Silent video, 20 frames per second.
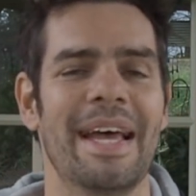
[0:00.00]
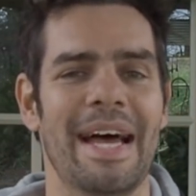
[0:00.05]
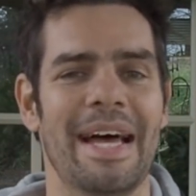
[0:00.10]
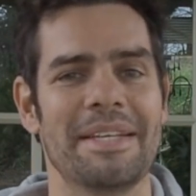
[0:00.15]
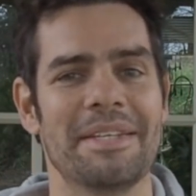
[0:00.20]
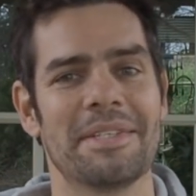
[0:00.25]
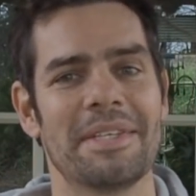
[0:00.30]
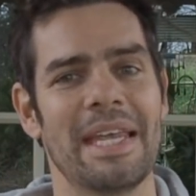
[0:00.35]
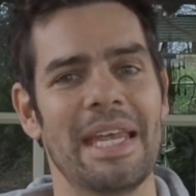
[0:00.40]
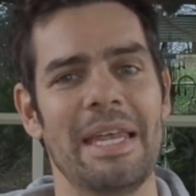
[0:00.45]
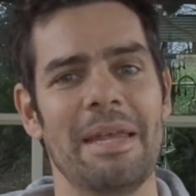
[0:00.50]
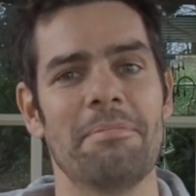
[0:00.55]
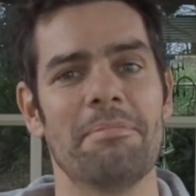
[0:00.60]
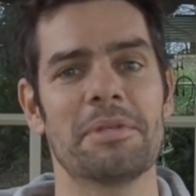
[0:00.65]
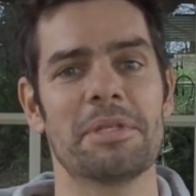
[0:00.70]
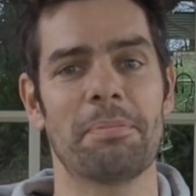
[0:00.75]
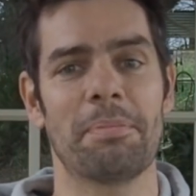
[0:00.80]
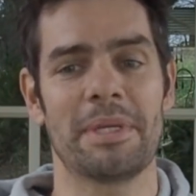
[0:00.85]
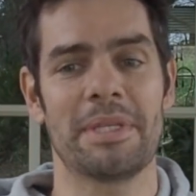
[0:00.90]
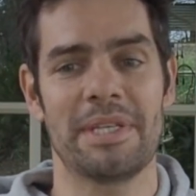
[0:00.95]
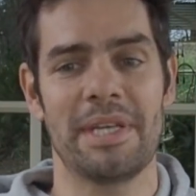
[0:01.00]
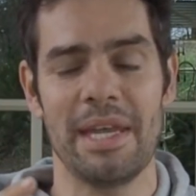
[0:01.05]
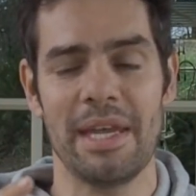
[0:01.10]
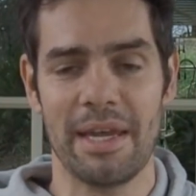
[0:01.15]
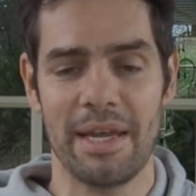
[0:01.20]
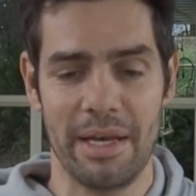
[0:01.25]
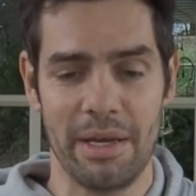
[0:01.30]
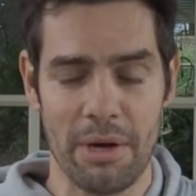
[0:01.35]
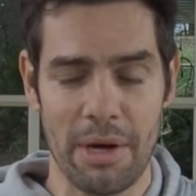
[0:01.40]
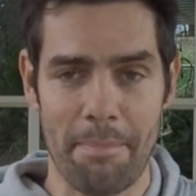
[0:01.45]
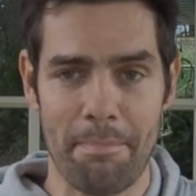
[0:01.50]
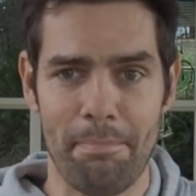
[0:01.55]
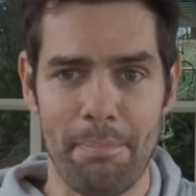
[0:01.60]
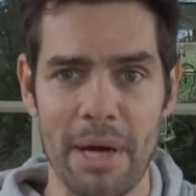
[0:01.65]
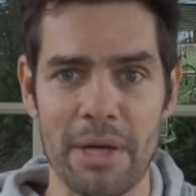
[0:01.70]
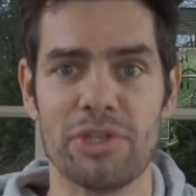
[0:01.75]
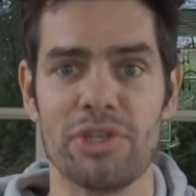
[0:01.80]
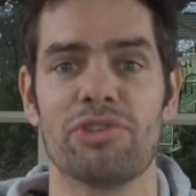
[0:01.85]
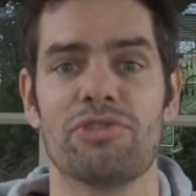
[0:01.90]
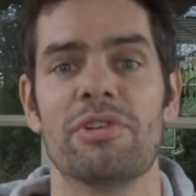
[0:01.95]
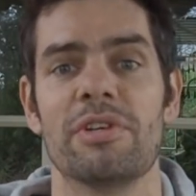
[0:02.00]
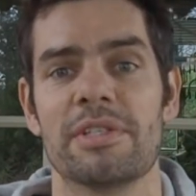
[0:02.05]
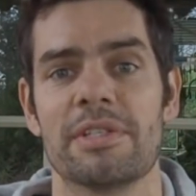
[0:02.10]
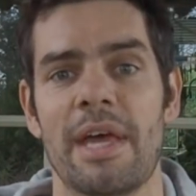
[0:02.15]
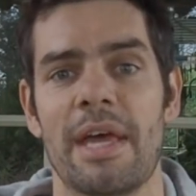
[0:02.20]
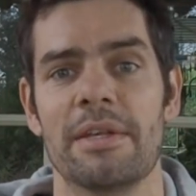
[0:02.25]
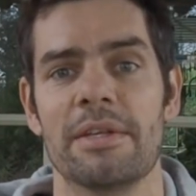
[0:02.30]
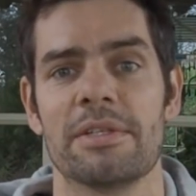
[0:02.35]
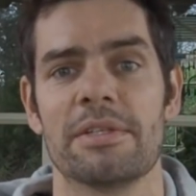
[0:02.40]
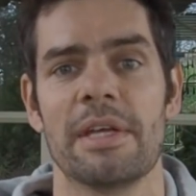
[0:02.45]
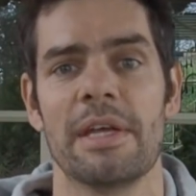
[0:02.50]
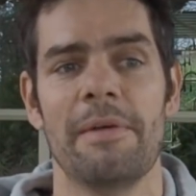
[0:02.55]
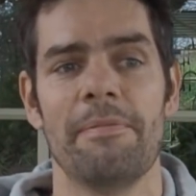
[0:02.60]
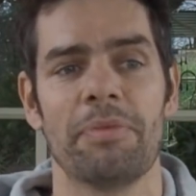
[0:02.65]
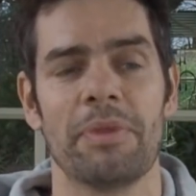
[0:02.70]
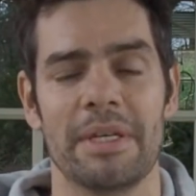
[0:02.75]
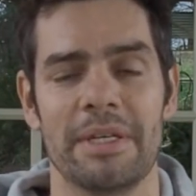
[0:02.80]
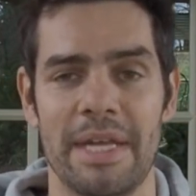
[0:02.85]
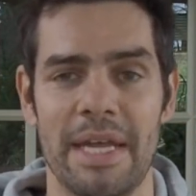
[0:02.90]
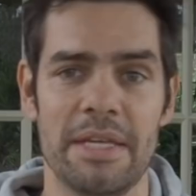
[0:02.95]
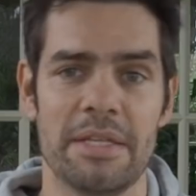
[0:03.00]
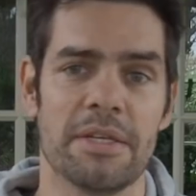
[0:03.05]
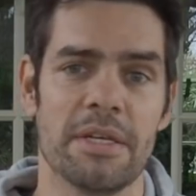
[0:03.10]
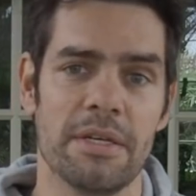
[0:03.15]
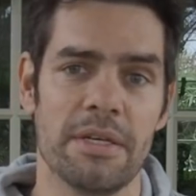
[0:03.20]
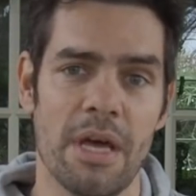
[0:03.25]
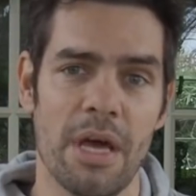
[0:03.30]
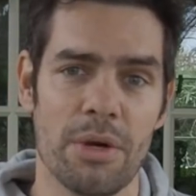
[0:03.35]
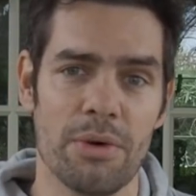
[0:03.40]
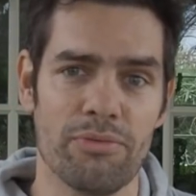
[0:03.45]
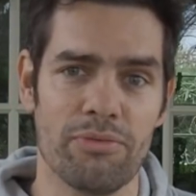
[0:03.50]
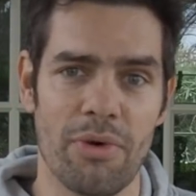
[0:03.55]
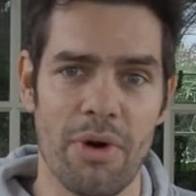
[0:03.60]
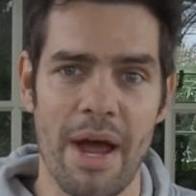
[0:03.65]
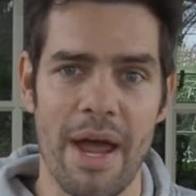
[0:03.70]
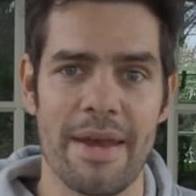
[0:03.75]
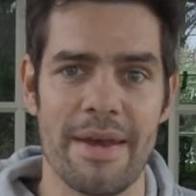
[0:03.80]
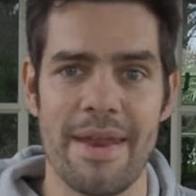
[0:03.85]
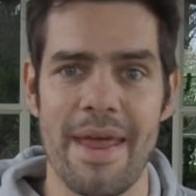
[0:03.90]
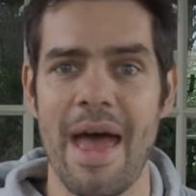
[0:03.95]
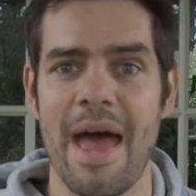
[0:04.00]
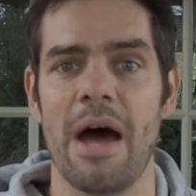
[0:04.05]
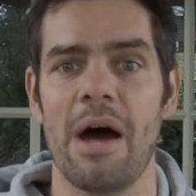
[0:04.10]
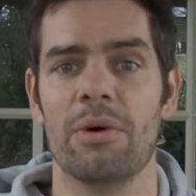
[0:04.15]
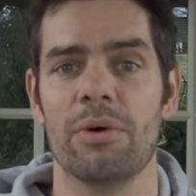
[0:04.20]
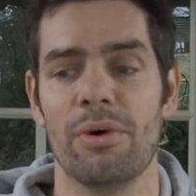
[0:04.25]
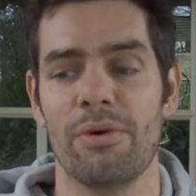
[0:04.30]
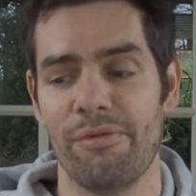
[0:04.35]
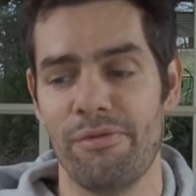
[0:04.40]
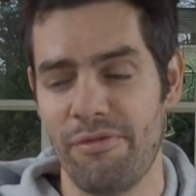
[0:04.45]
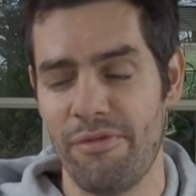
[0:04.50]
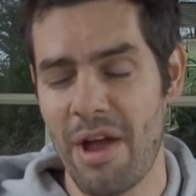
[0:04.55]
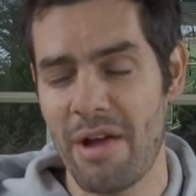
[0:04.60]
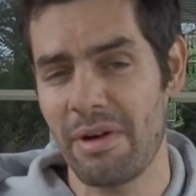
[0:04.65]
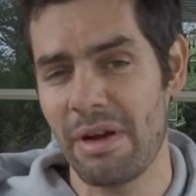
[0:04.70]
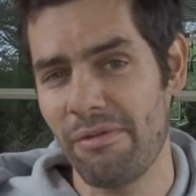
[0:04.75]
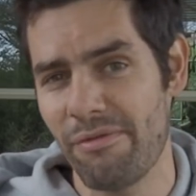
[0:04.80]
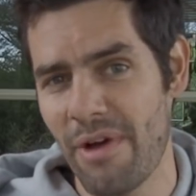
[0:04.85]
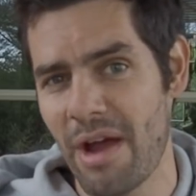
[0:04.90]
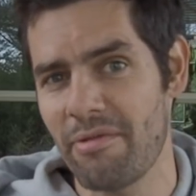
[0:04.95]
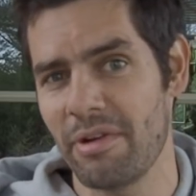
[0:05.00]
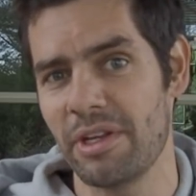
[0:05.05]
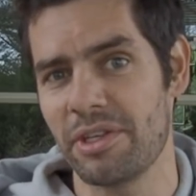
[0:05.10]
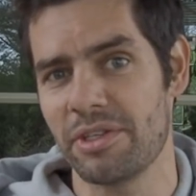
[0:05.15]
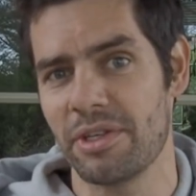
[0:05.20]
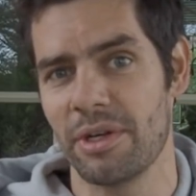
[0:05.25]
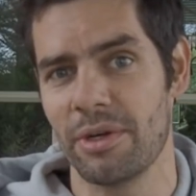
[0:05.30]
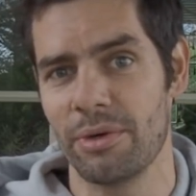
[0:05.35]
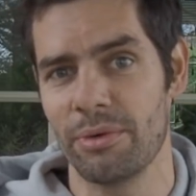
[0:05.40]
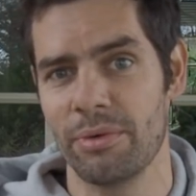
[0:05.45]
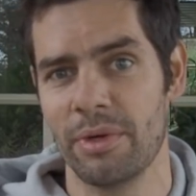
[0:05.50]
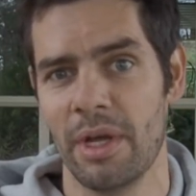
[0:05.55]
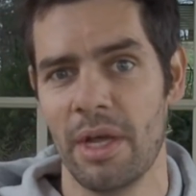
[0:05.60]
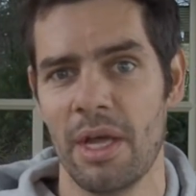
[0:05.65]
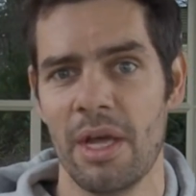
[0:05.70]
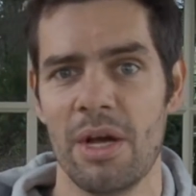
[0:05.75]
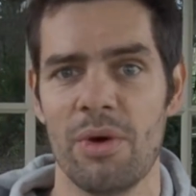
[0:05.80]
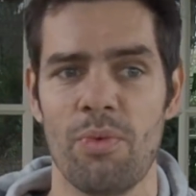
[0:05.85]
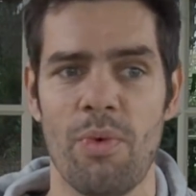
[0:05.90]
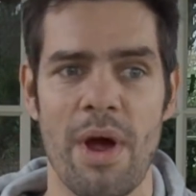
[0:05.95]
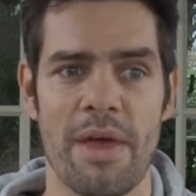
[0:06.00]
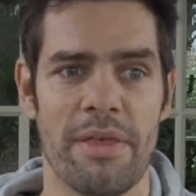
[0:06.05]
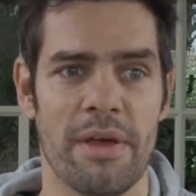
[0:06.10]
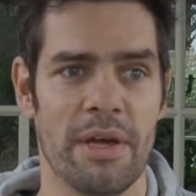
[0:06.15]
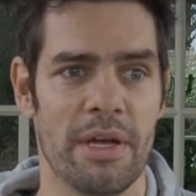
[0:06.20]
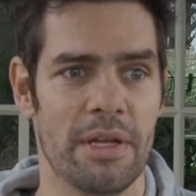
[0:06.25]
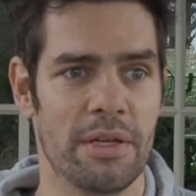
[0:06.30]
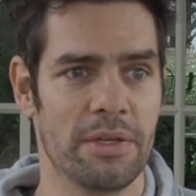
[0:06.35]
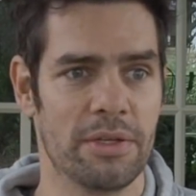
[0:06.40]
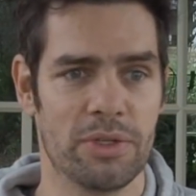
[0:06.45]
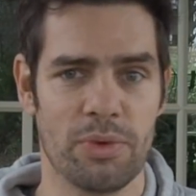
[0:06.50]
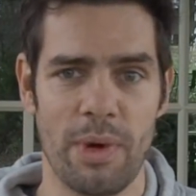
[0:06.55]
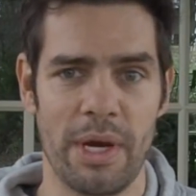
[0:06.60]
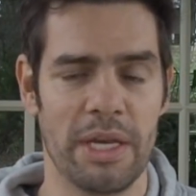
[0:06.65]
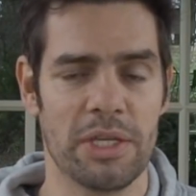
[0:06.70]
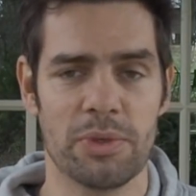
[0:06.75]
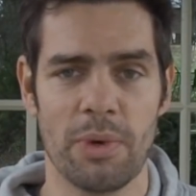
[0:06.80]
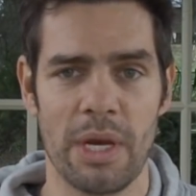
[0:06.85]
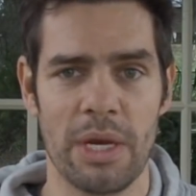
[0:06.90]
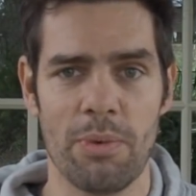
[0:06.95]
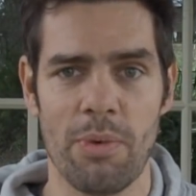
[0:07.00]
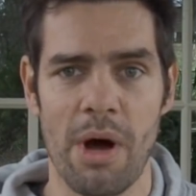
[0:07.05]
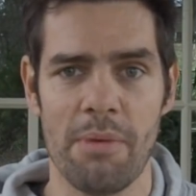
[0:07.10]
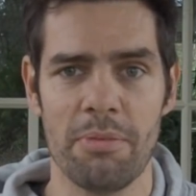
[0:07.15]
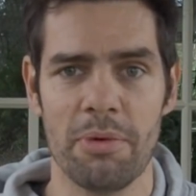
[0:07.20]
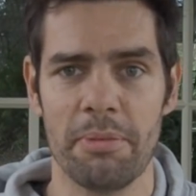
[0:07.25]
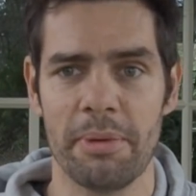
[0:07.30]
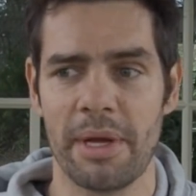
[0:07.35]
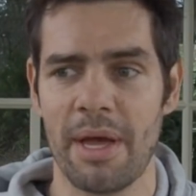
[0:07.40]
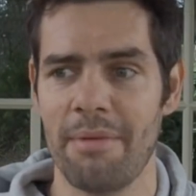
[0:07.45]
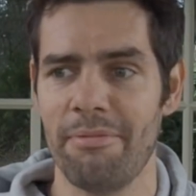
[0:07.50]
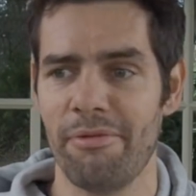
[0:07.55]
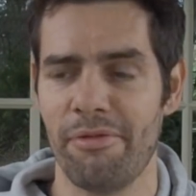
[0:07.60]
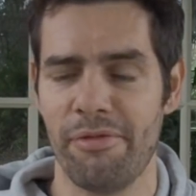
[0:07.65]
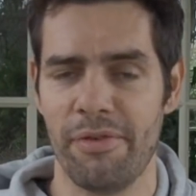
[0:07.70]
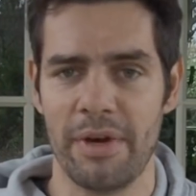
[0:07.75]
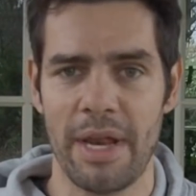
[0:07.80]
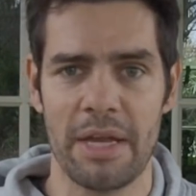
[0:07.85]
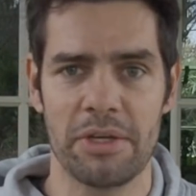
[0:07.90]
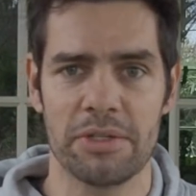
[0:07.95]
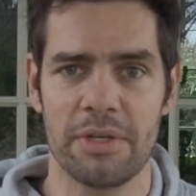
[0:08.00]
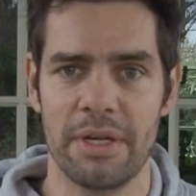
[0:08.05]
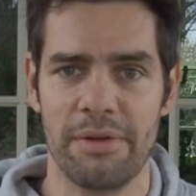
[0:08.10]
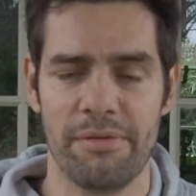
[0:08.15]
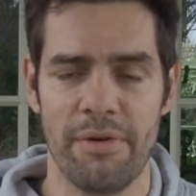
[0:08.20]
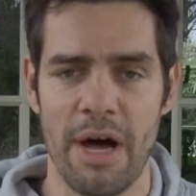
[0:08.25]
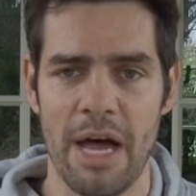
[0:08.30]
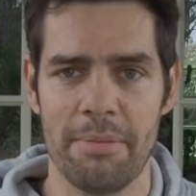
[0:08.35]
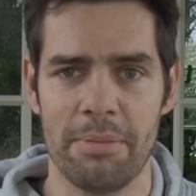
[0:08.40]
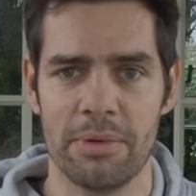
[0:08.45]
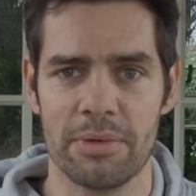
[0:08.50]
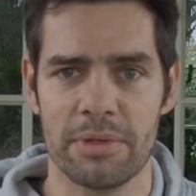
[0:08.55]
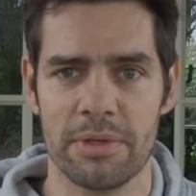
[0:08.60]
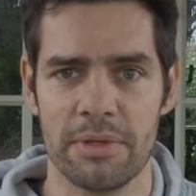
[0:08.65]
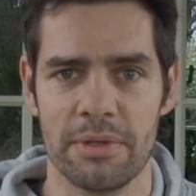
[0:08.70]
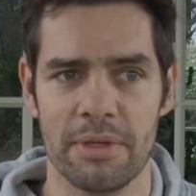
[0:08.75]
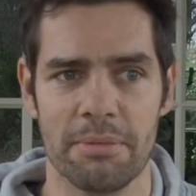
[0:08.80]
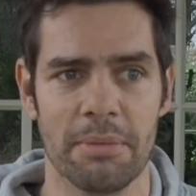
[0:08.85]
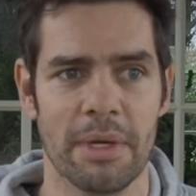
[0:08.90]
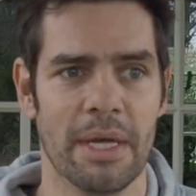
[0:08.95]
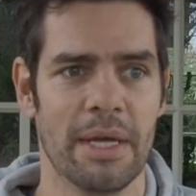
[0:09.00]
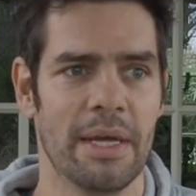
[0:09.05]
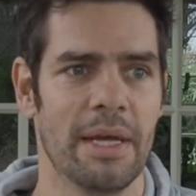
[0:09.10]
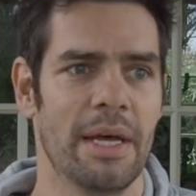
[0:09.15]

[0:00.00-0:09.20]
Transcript: And teams, particularly on a budgetary sense, need to know right now, or very, very soon, whether 2021 will become financially viable to them,